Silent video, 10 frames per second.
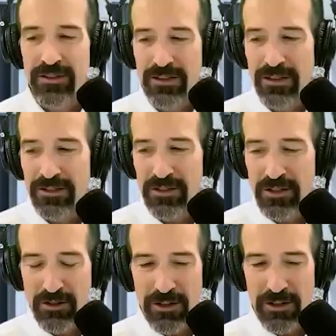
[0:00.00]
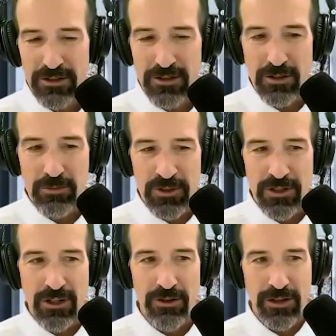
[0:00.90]
that's a great description
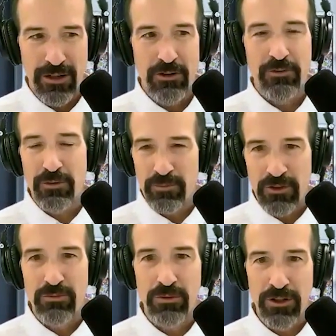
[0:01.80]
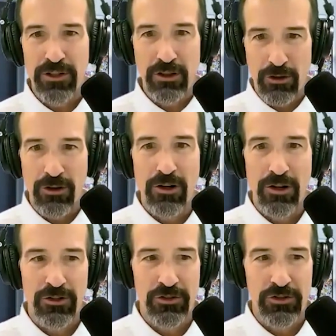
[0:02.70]
how it can go from these really
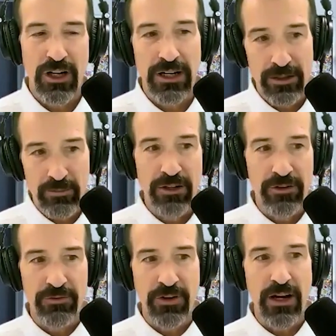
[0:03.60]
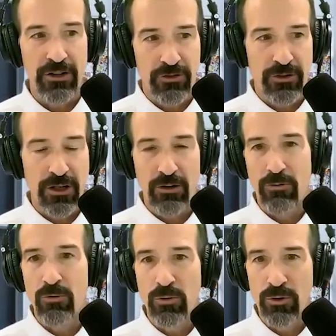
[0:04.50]
large giant manufacturing
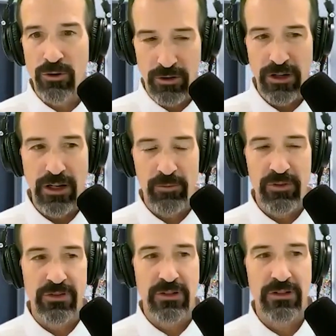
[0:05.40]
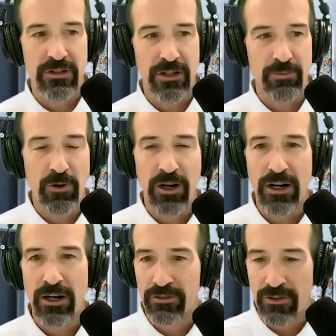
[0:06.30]
or Amazon type
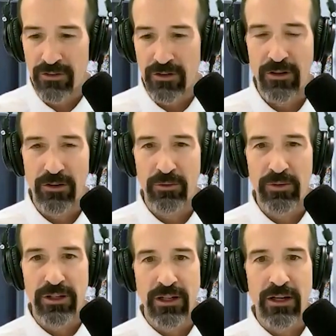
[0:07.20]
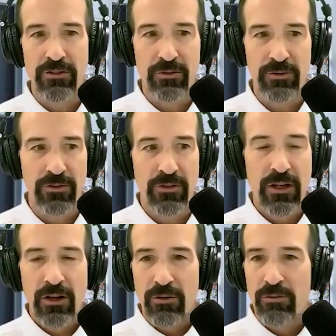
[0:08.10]
warehouses all the way down to what's
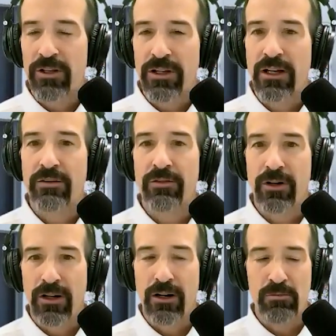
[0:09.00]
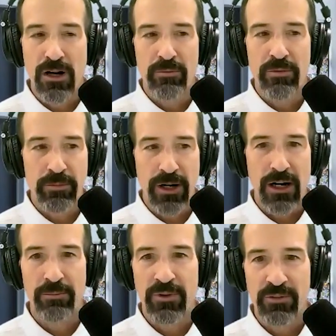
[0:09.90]
really kind of a, a mom and
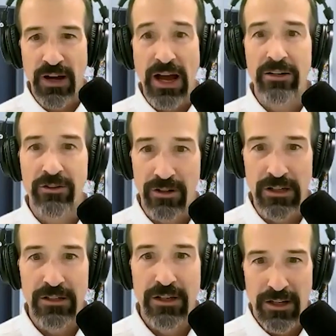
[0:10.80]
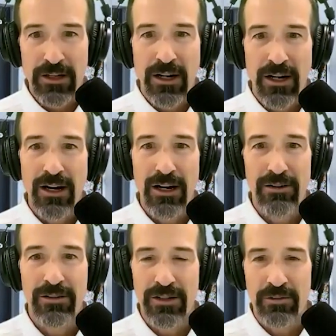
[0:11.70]
pop factory uh,
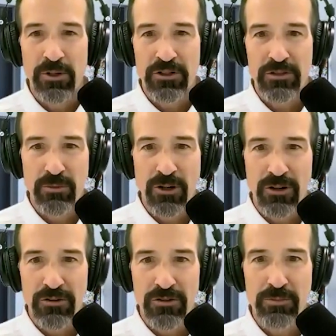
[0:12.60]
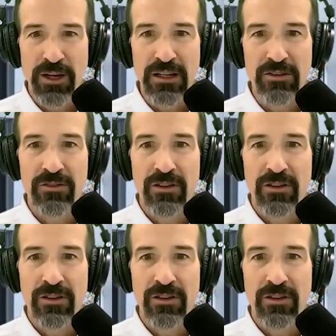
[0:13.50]
in a much smaller space.